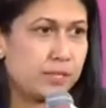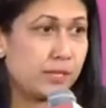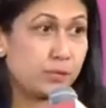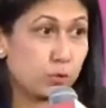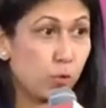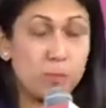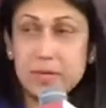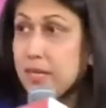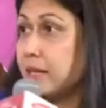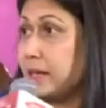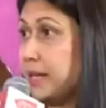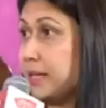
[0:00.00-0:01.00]
There are so many
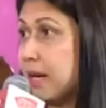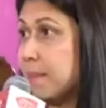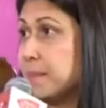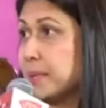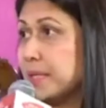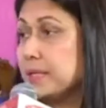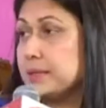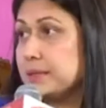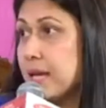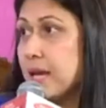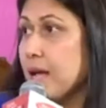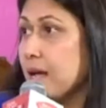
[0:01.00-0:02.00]
great
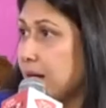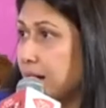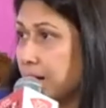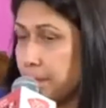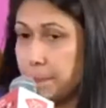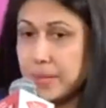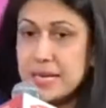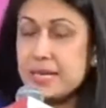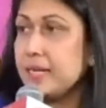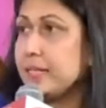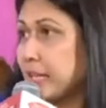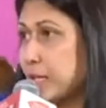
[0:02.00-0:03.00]
companies
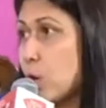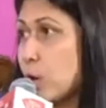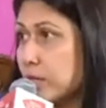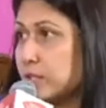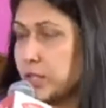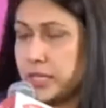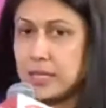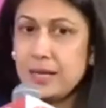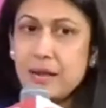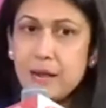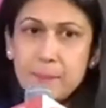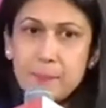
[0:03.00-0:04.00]
building technology,
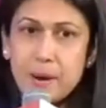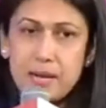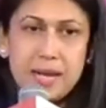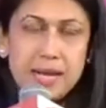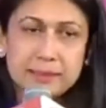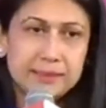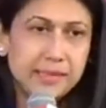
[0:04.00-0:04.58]
but less